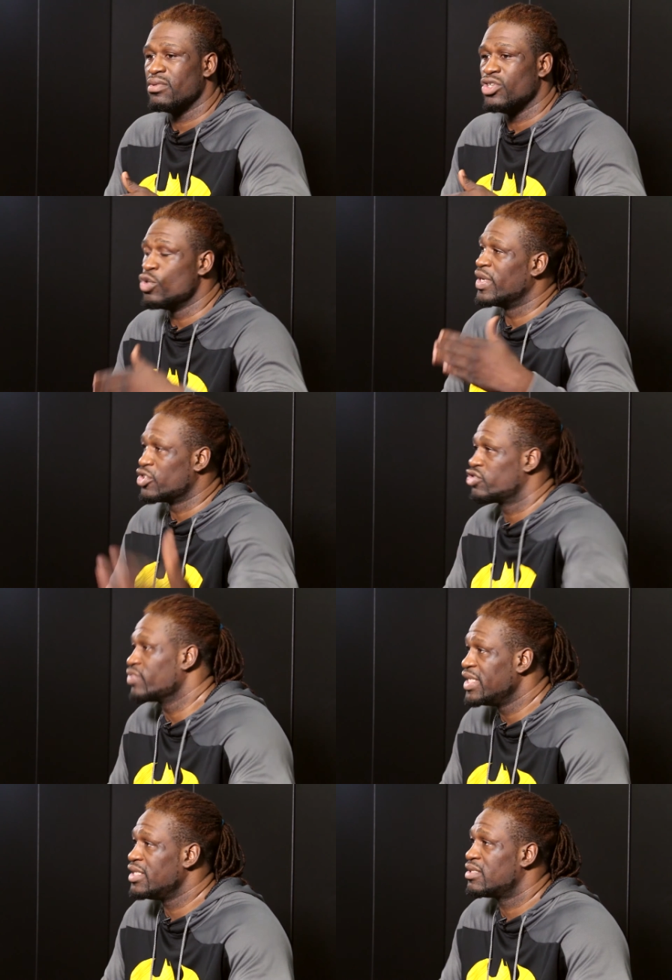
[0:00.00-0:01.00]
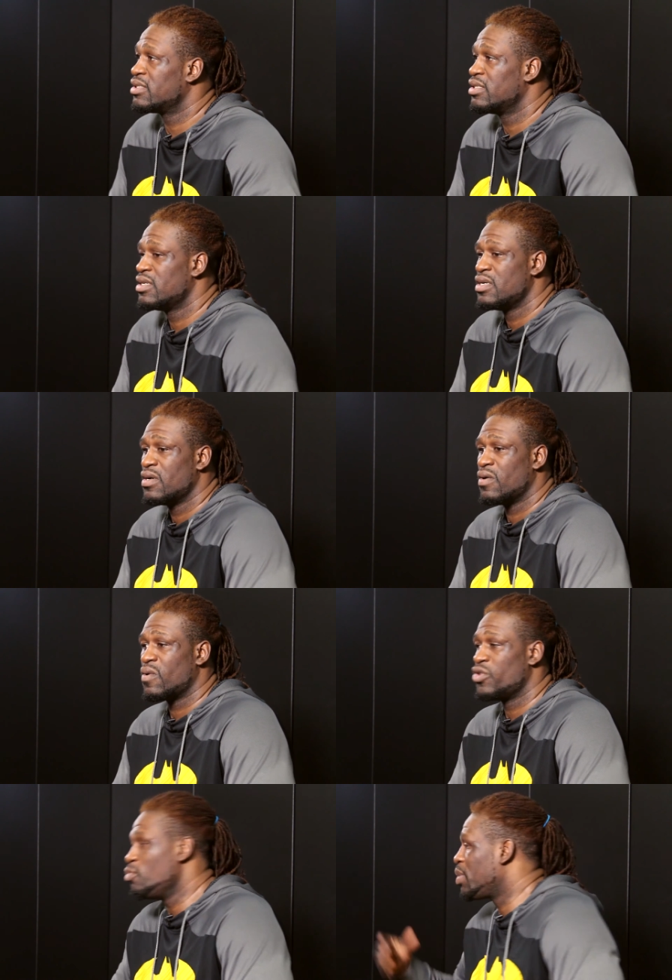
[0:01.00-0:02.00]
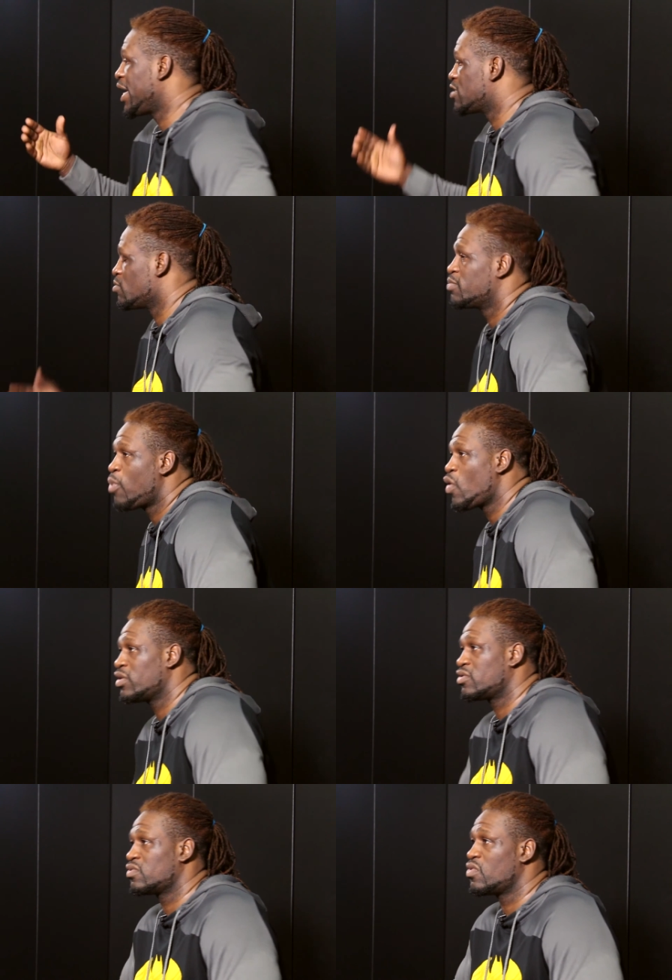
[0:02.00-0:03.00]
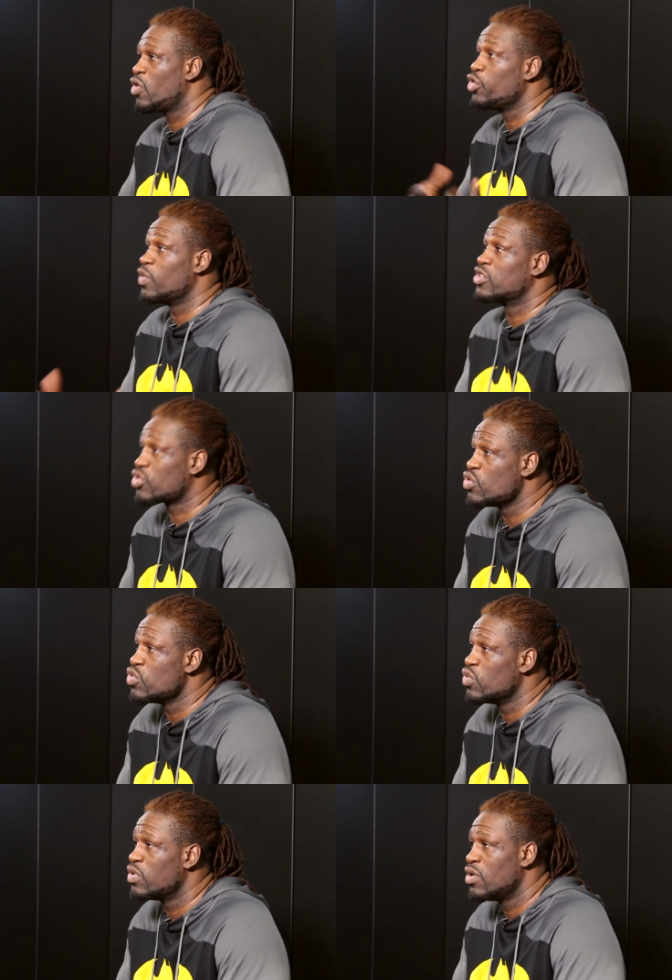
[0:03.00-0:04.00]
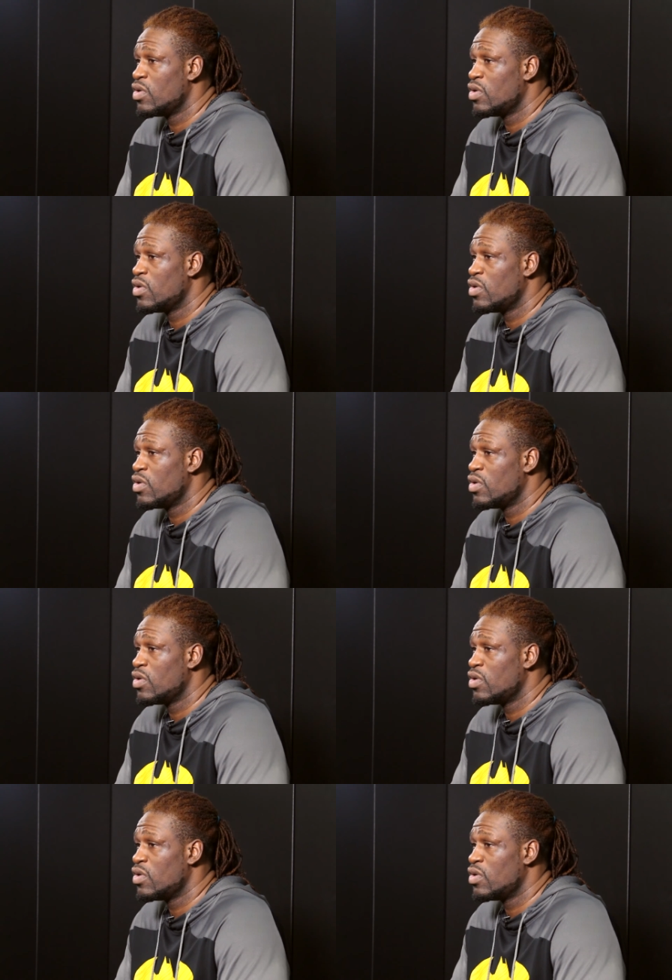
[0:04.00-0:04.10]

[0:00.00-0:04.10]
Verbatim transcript: you in the streets, or you playing some sports, or you in school,